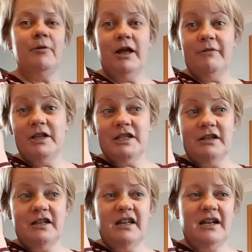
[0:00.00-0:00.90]
will have that
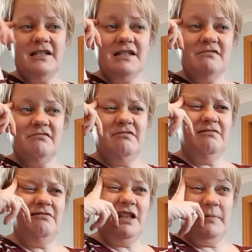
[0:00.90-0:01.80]
done in the next
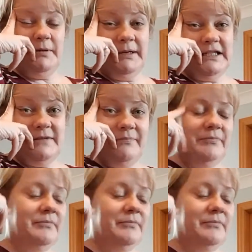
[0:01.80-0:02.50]
couple of weeks.